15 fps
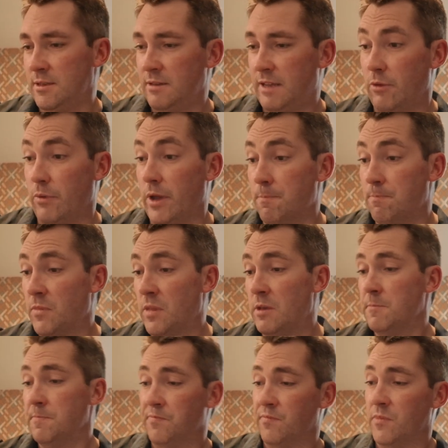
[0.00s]
Anyway,
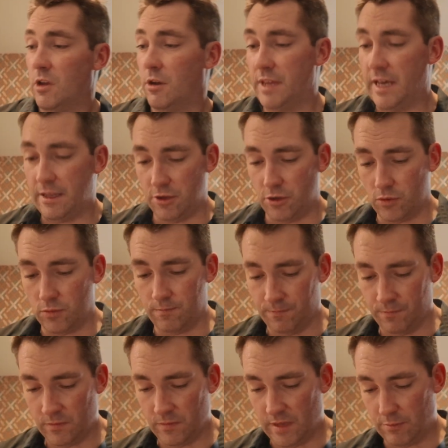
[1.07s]
on that note,
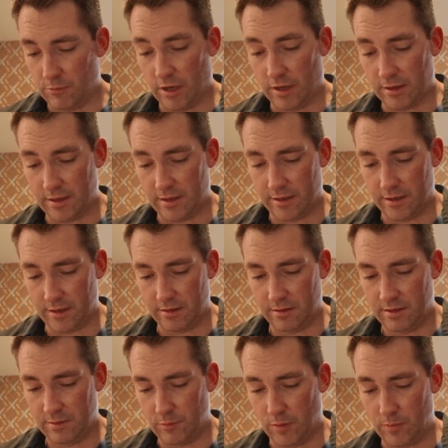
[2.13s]
I'm
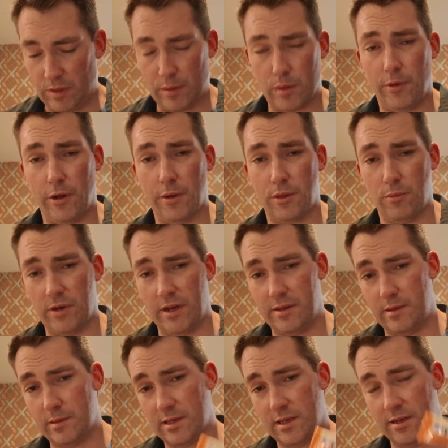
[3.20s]
not being sponsored by
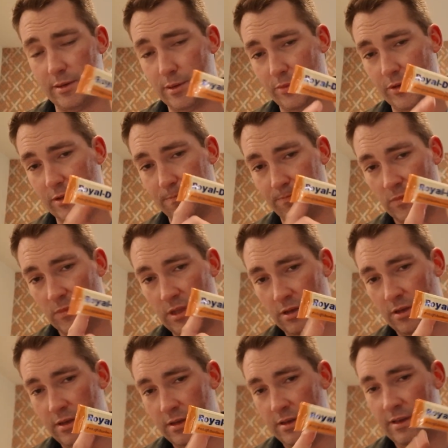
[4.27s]
these guys, but
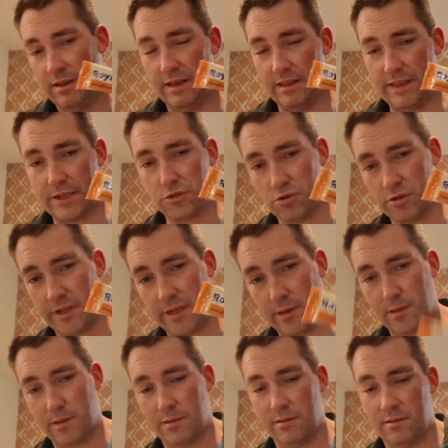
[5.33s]

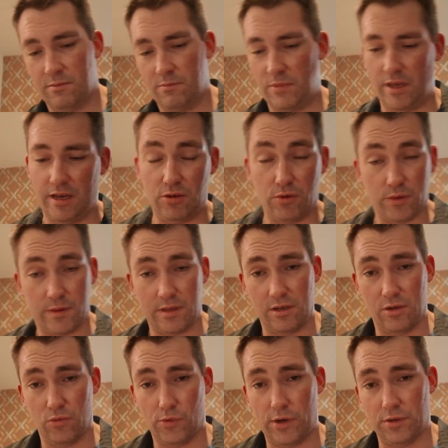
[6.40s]
electrolytes. I use
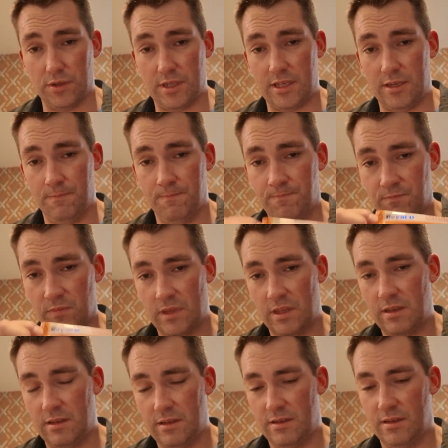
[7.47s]
Royal D.
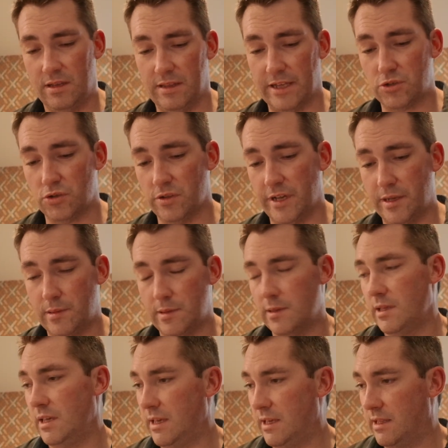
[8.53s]
Electrolytes
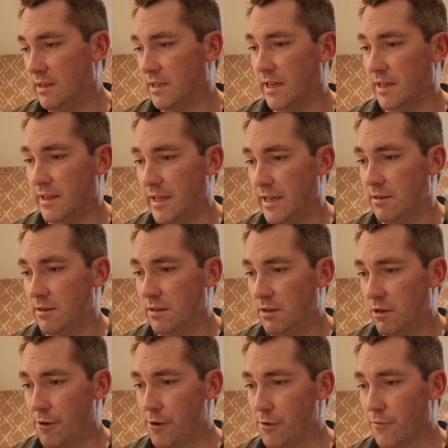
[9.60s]
in Thailand
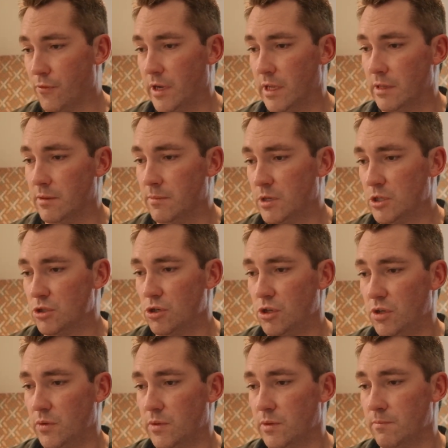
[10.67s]
are your friend. Make sure you
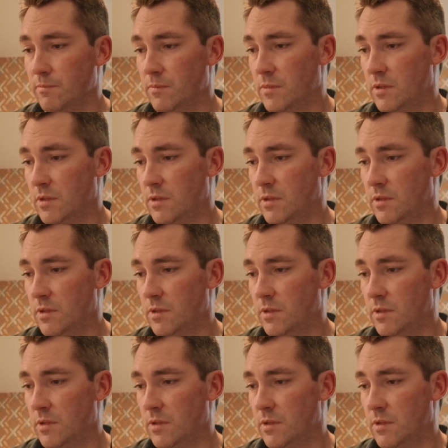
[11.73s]
use them.